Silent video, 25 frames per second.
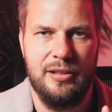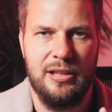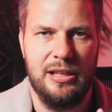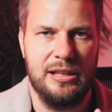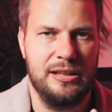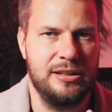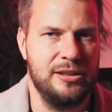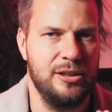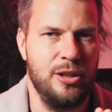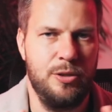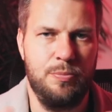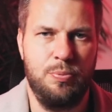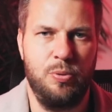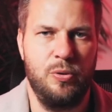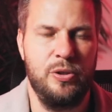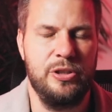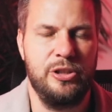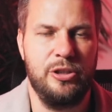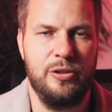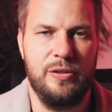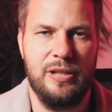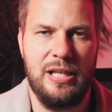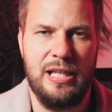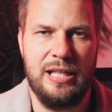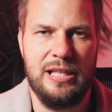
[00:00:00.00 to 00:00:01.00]
There's no point
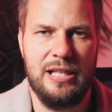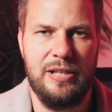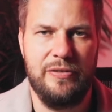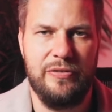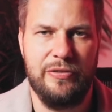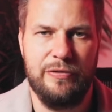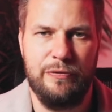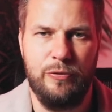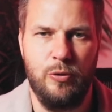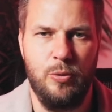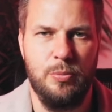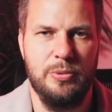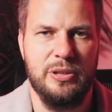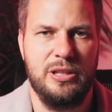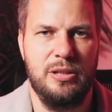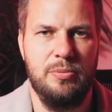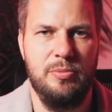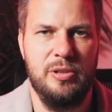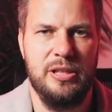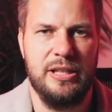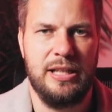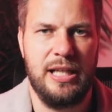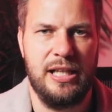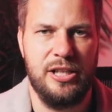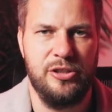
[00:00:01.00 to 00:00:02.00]
doing any other form of
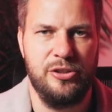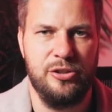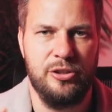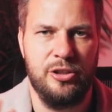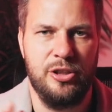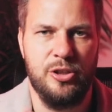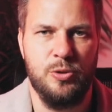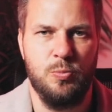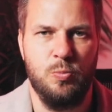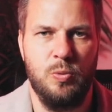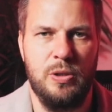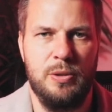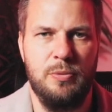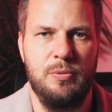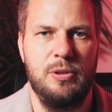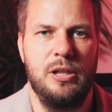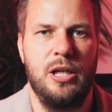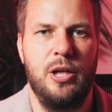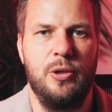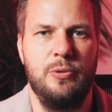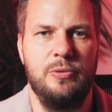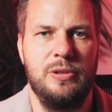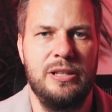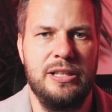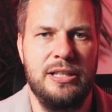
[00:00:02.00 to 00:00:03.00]
communication because we will
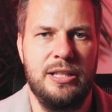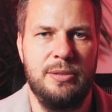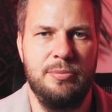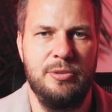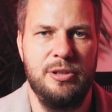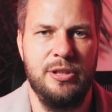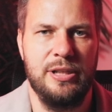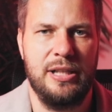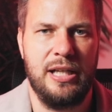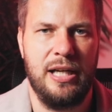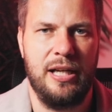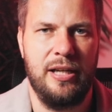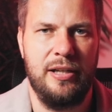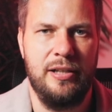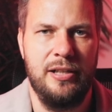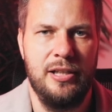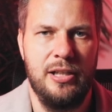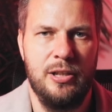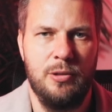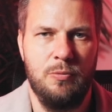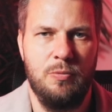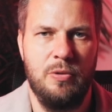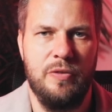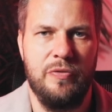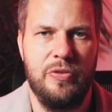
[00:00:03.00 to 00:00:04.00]
only communicate
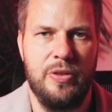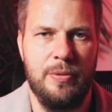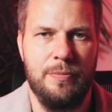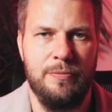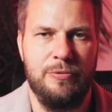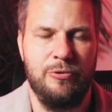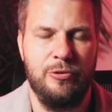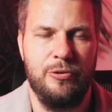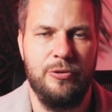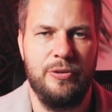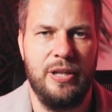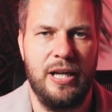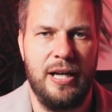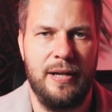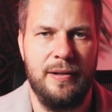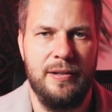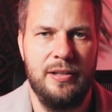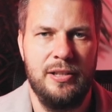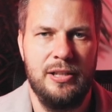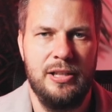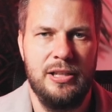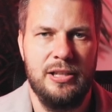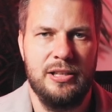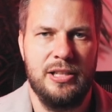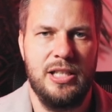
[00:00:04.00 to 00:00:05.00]
with them through that.
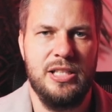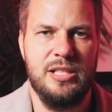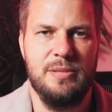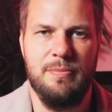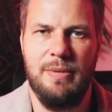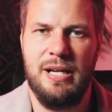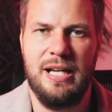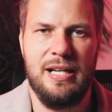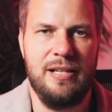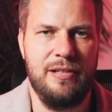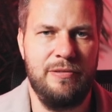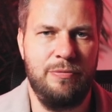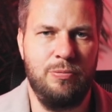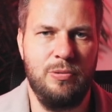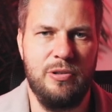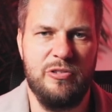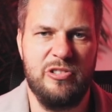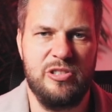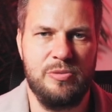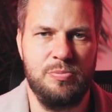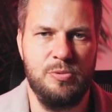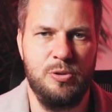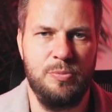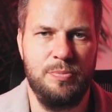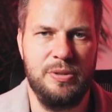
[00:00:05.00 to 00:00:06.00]
Doesn't matter if we're a
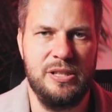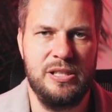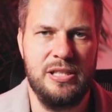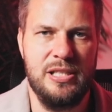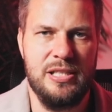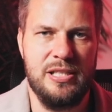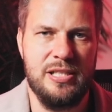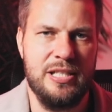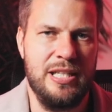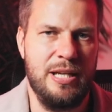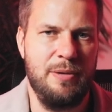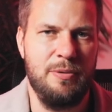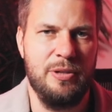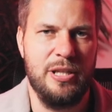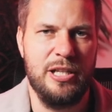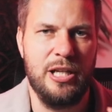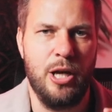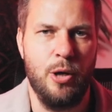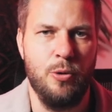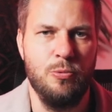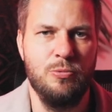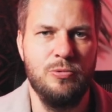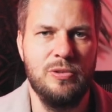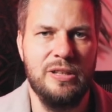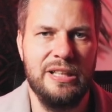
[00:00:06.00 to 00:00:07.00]
small business and they were the
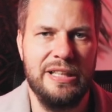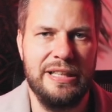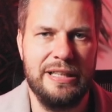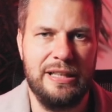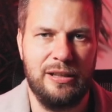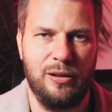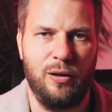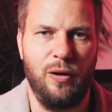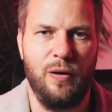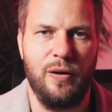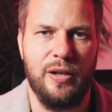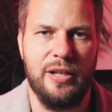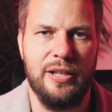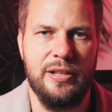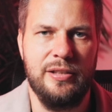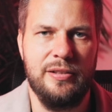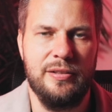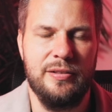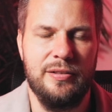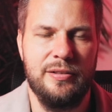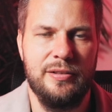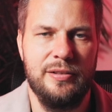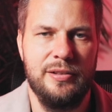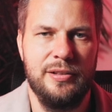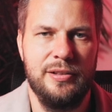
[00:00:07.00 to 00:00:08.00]
only client,
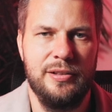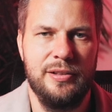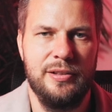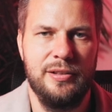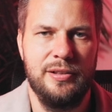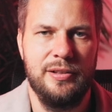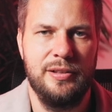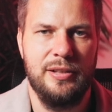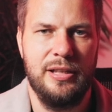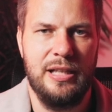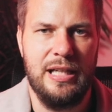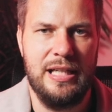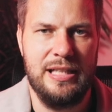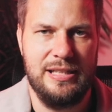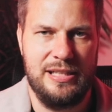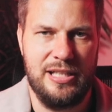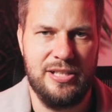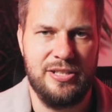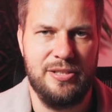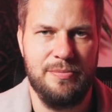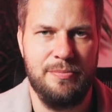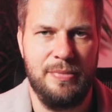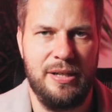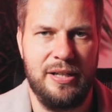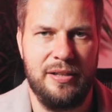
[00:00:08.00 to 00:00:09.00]
it
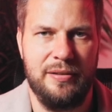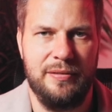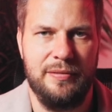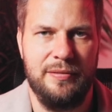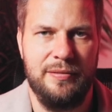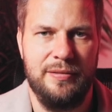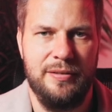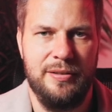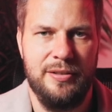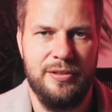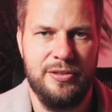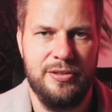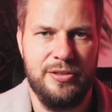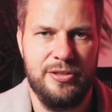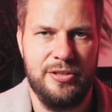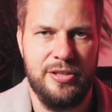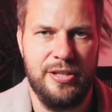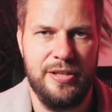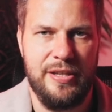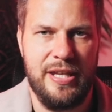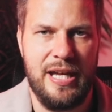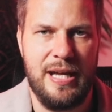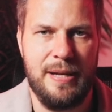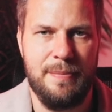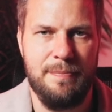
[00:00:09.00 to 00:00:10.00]
doesn't matter. To
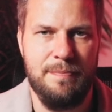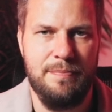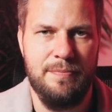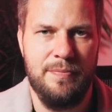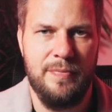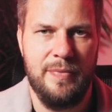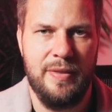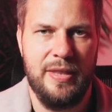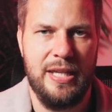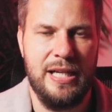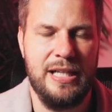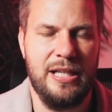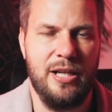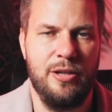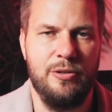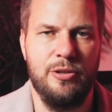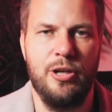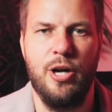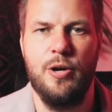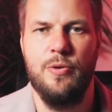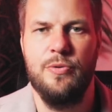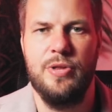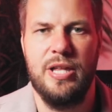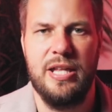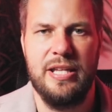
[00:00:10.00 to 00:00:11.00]
them, they don't
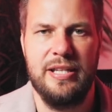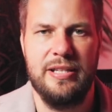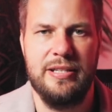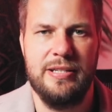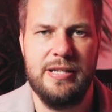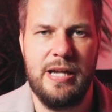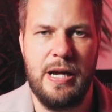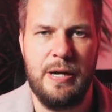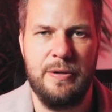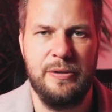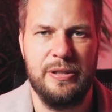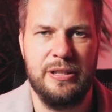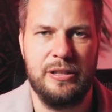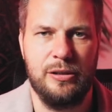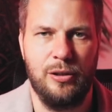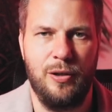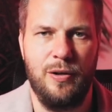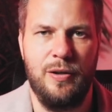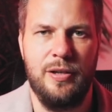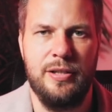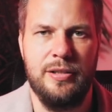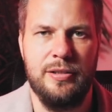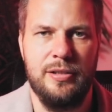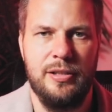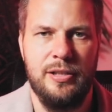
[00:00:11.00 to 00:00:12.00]
know they're the only
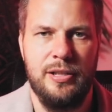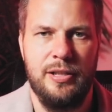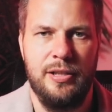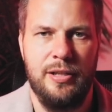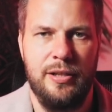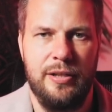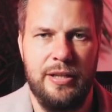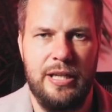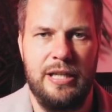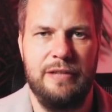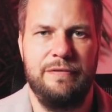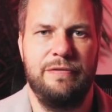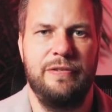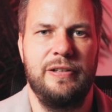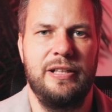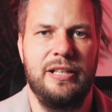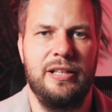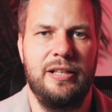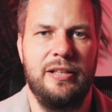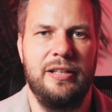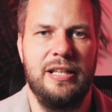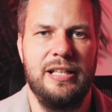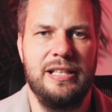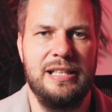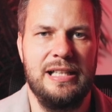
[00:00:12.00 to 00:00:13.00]
client. They
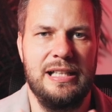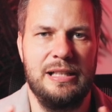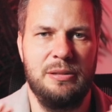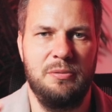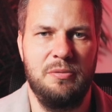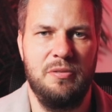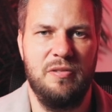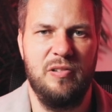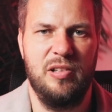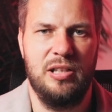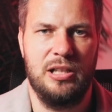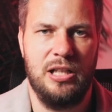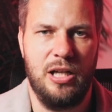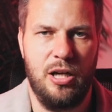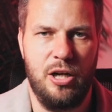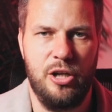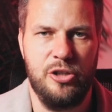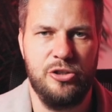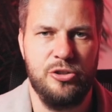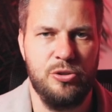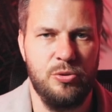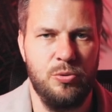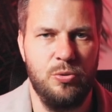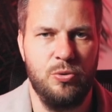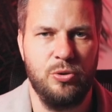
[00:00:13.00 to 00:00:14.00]
think they're dealing with a
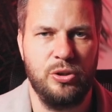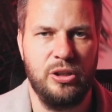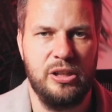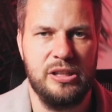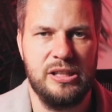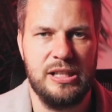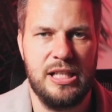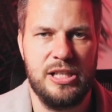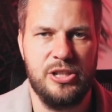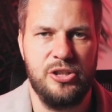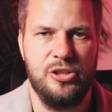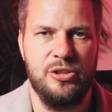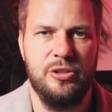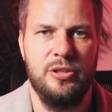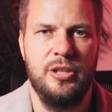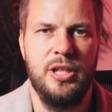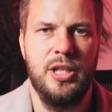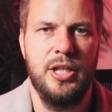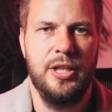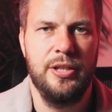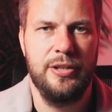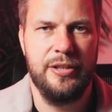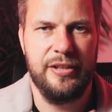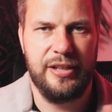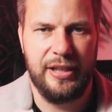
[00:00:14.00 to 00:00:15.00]
larger organization
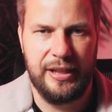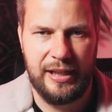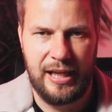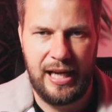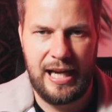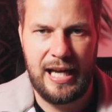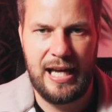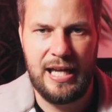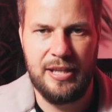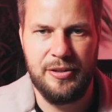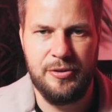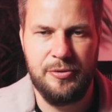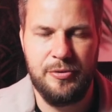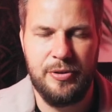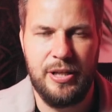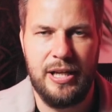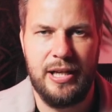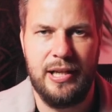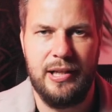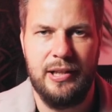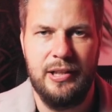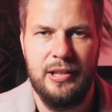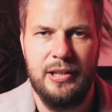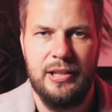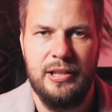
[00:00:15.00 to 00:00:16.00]
that can handle
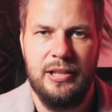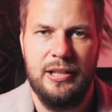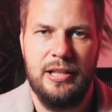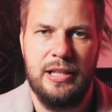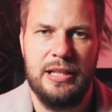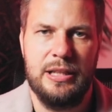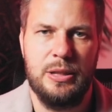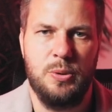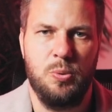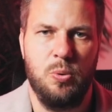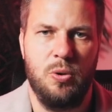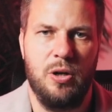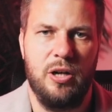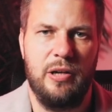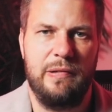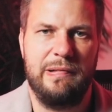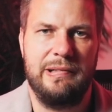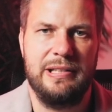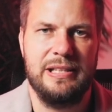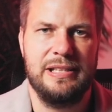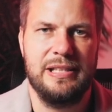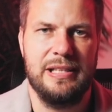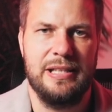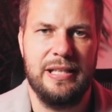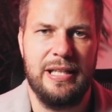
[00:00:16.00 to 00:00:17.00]
their
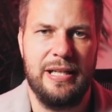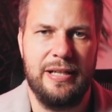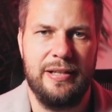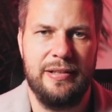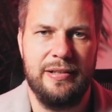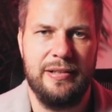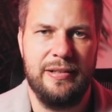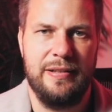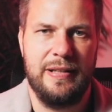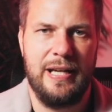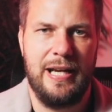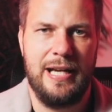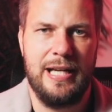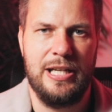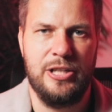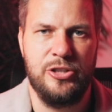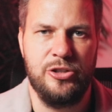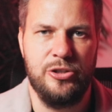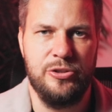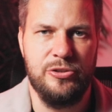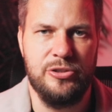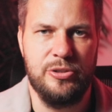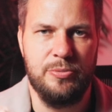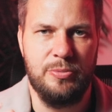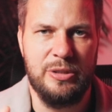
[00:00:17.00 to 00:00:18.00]
inquiries and their
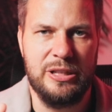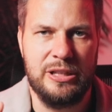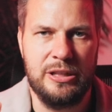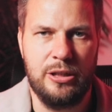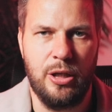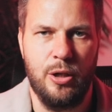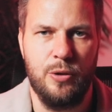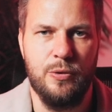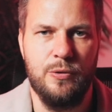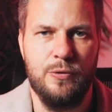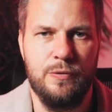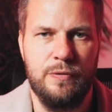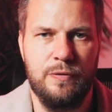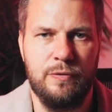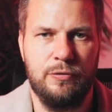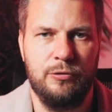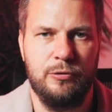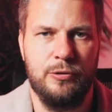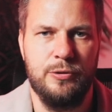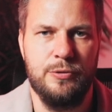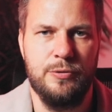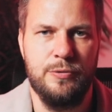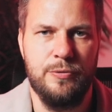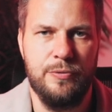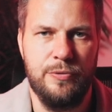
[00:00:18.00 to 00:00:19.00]
issues, and we go
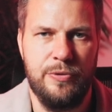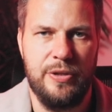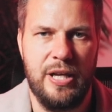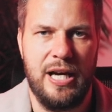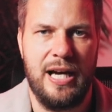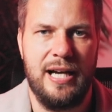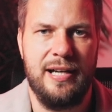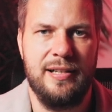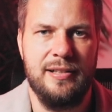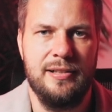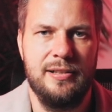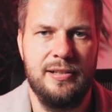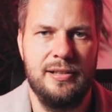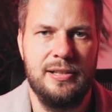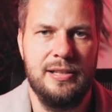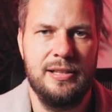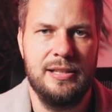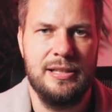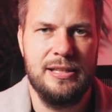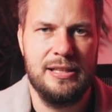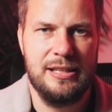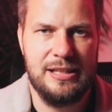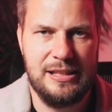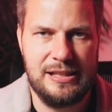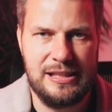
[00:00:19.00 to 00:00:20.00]
through that
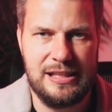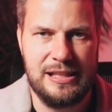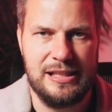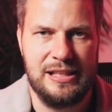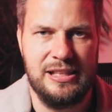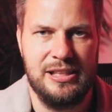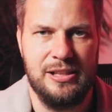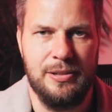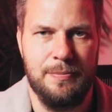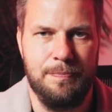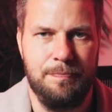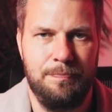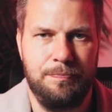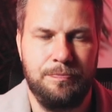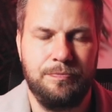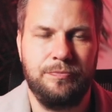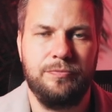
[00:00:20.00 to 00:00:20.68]
system.